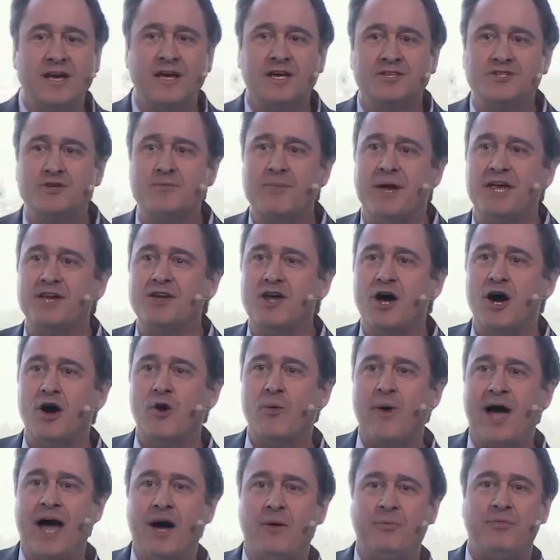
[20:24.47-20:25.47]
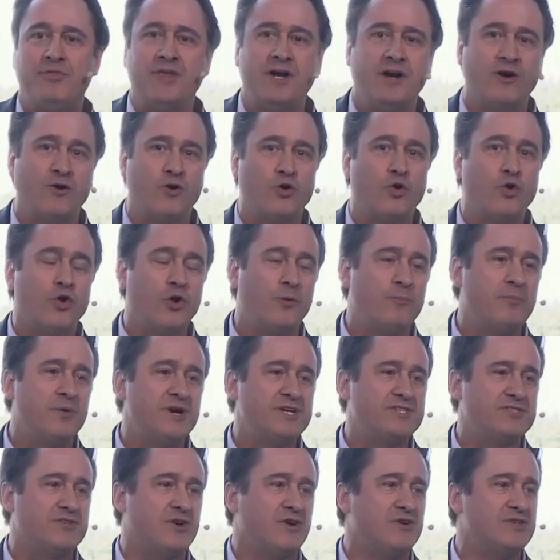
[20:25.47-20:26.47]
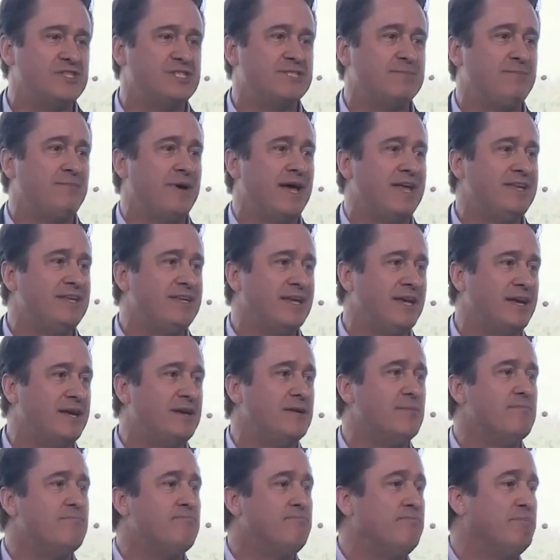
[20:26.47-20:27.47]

As you may know, out there, corporates are spending